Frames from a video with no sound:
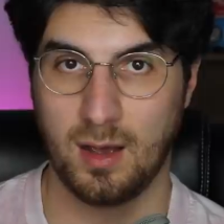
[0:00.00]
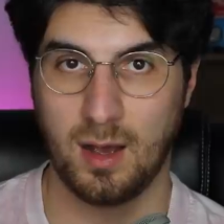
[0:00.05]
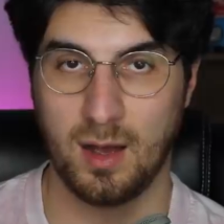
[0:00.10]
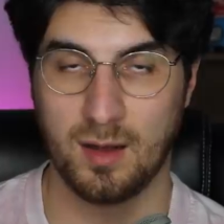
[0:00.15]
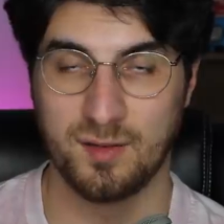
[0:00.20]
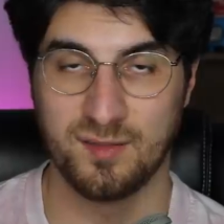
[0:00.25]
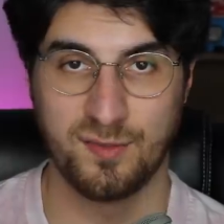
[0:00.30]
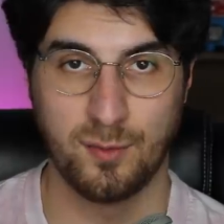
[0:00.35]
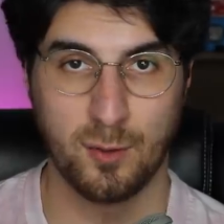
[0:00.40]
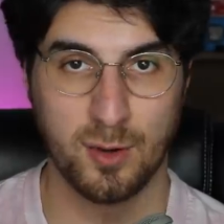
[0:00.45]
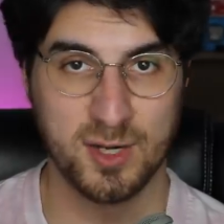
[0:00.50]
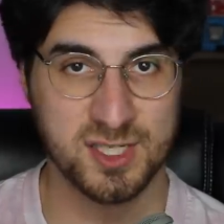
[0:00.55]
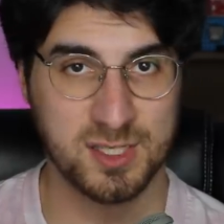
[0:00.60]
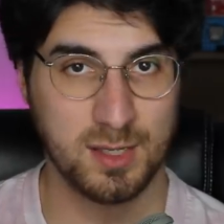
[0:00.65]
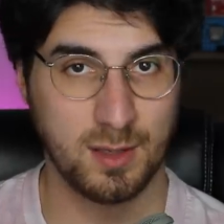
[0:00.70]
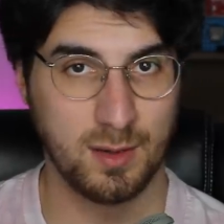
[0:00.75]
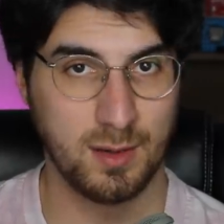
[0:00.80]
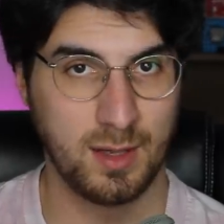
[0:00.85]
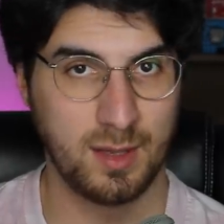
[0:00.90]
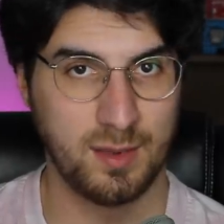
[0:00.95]

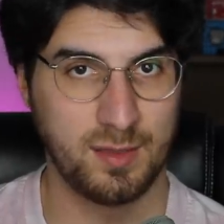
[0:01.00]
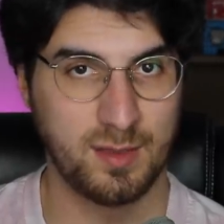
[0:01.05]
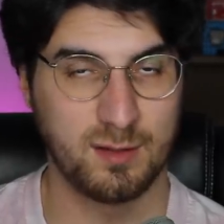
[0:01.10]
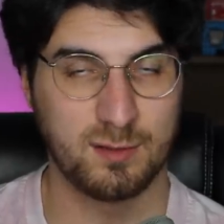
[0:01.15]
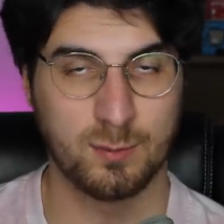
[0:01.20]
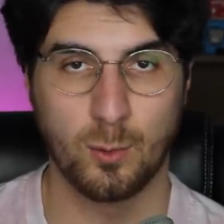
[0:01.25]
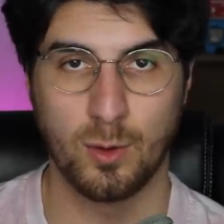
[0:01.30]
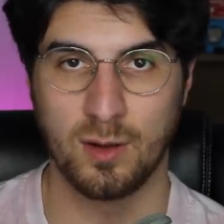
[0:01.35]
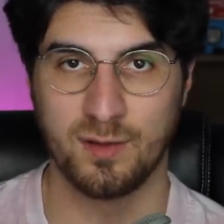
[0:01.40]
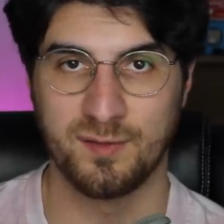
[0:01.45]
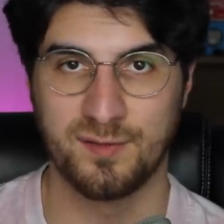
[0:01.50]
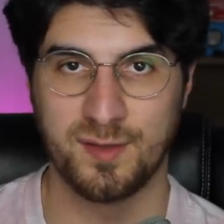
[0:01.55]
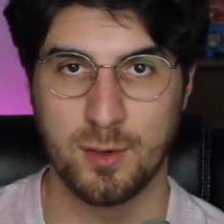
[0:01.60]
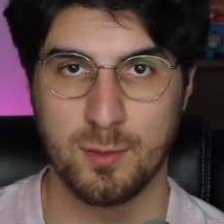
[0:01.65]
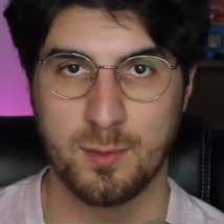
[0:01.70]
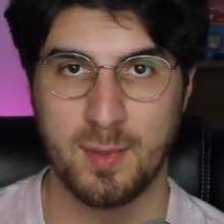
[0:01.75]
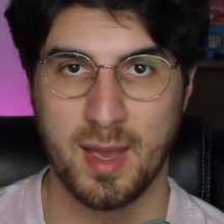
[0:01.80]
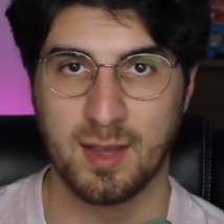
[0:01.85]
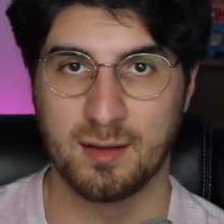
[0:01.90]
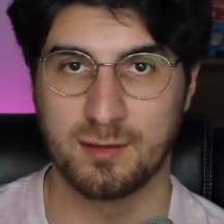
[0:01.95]
Unfortunately, this
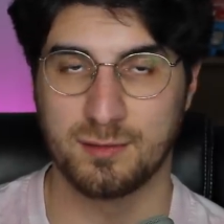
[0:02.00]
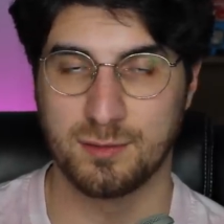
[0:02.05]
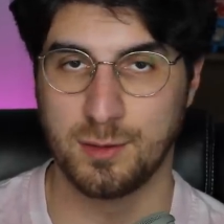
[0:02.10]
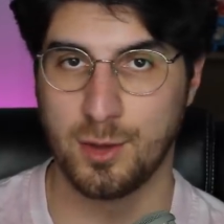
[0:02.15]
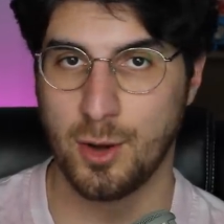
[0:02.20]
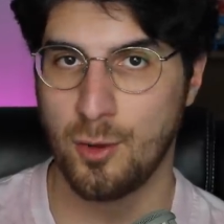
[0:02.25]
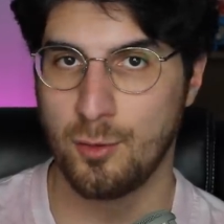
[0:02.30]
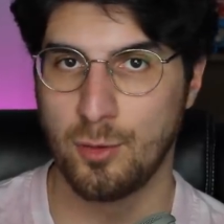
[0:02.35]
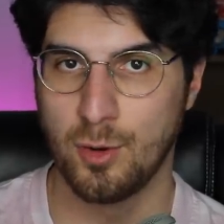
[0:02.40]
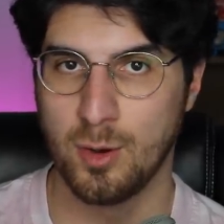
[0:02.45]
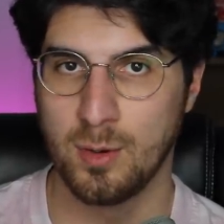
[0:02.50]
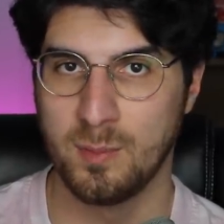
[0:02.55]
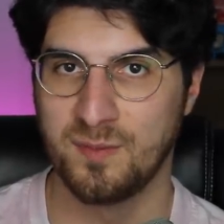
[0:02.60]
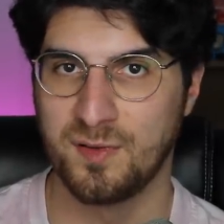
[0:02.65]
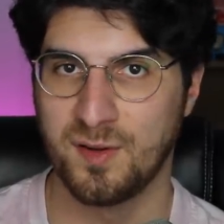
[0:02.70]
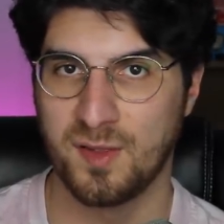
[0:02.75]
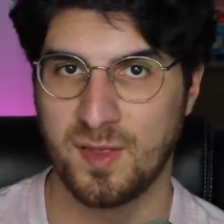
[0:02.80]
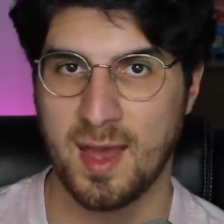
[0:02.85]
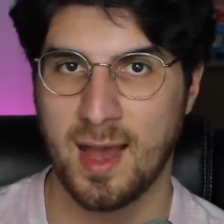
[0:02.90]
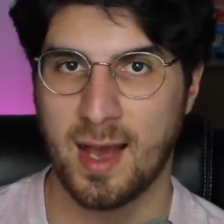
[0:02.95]
worldview makes no room
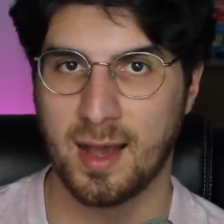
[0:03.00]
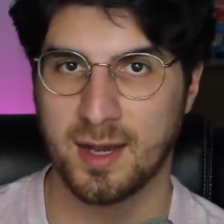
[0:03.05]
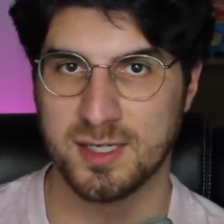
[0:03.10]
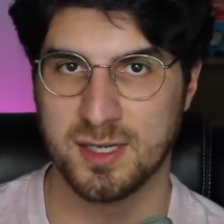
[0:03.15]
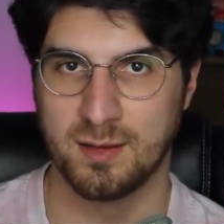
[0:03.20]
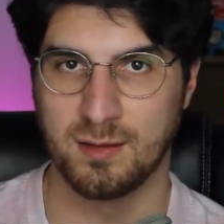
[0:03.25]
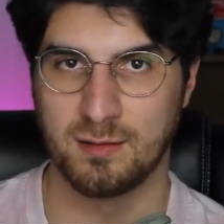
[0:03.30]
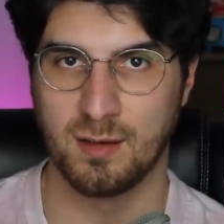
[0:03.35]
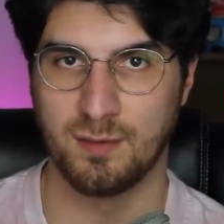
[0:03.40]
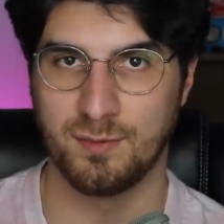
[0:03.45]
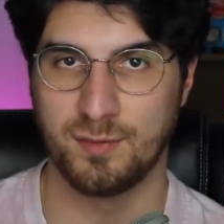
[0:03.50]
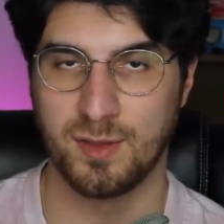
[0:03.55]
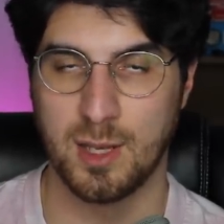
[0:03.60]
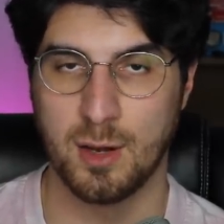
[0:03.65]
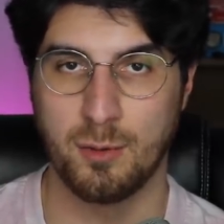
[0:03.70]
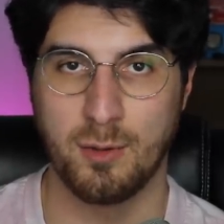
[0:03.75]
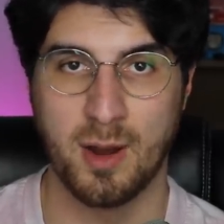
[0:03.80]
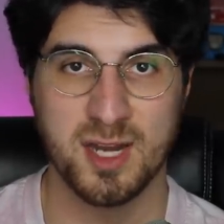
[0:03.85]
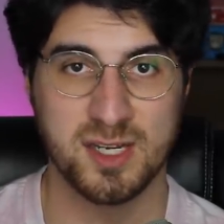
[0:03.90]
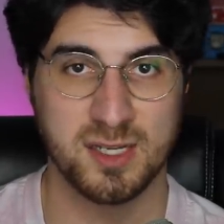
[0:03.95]
for the actions of the
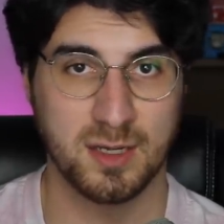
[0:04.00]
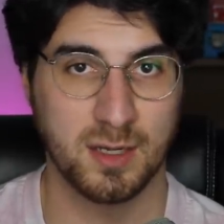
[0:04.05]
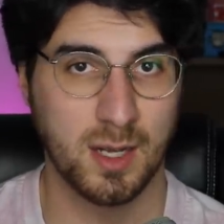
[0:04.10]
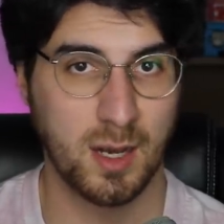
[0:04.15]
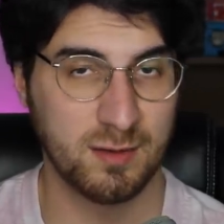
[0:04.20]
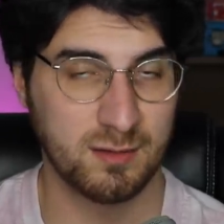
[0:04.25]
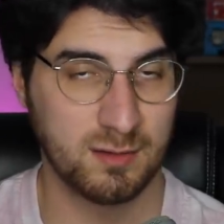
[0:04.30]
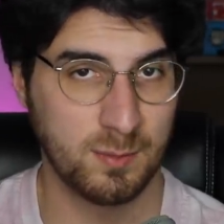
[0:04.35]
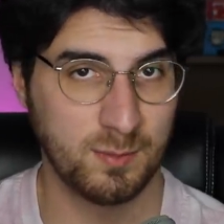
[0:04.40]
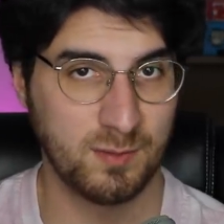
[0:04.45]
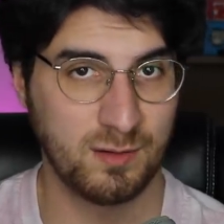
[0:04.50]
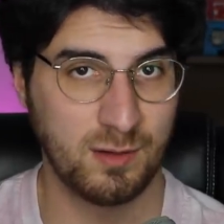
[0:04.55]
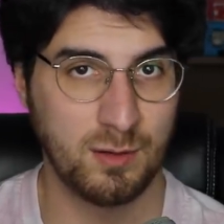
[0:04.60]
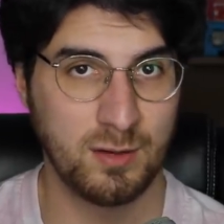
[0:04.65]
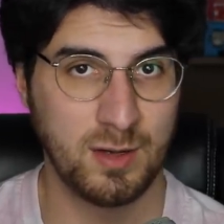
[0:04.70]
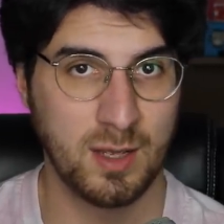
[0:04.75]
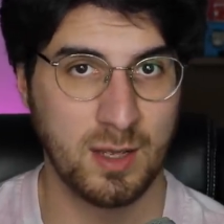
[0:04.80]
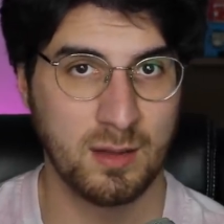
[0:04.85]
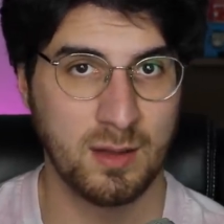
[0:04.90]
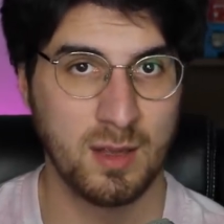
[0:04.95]
Eurasian Customs
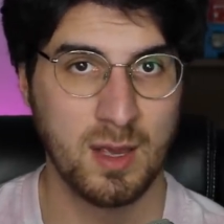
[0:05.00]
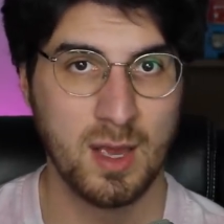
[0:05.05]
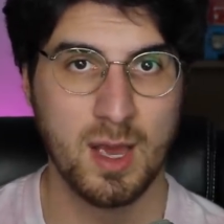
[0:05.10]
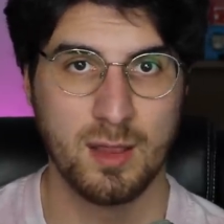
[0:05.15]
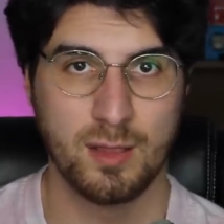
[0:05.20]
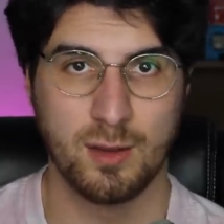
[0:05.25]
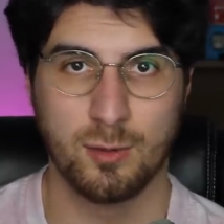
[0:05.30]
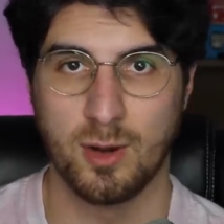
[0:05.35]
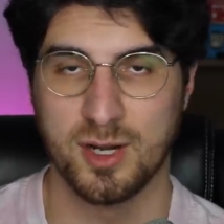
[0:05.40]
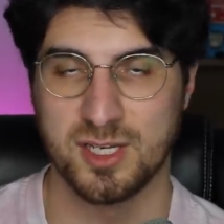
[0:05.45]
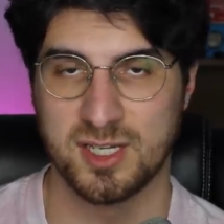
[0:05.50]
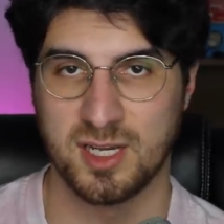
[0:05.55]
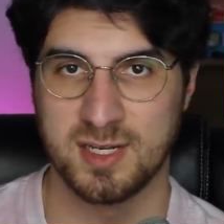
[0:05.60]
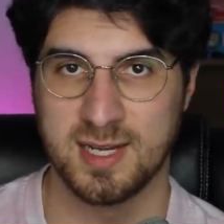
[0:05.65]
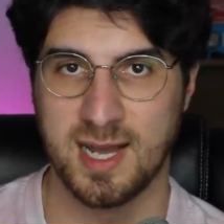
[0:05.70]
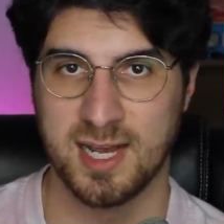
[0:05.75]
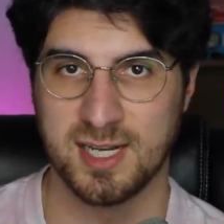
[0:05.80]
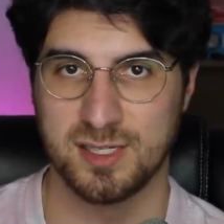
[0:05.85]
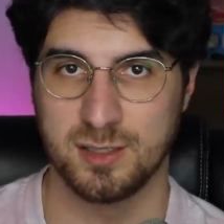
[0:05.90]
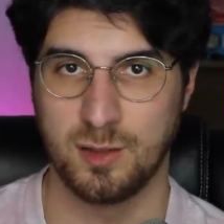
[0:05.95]
Union, the Russian
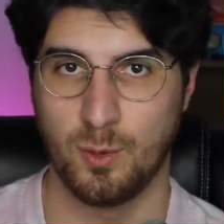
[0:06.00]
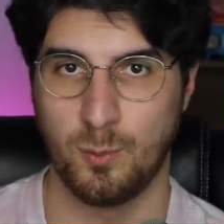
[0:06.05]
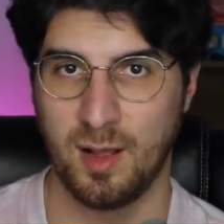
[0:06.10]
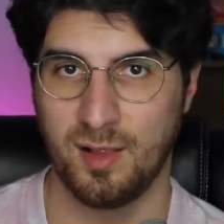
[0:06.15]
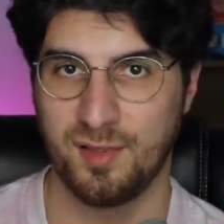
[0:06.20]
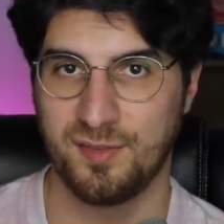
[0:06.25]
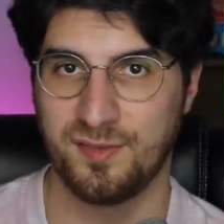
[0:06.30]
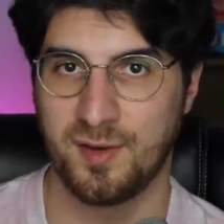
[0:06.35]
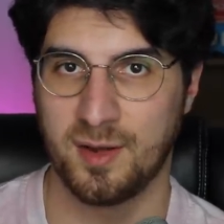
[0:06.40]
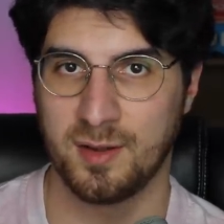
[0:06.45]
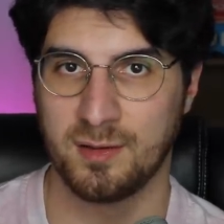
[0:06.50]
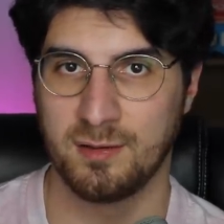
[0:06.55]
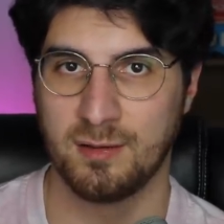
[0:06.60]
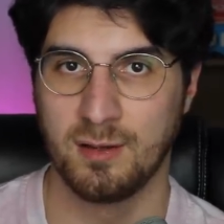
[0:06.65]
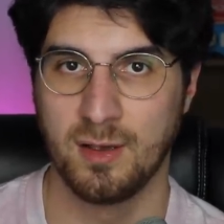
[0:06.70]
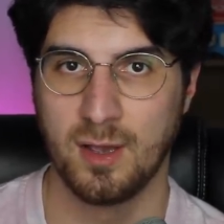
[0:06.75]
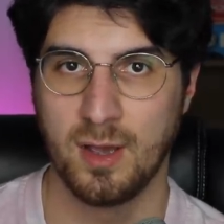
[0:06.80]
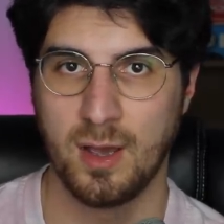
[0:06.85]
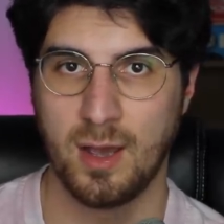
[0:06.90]
National Wealth Fund,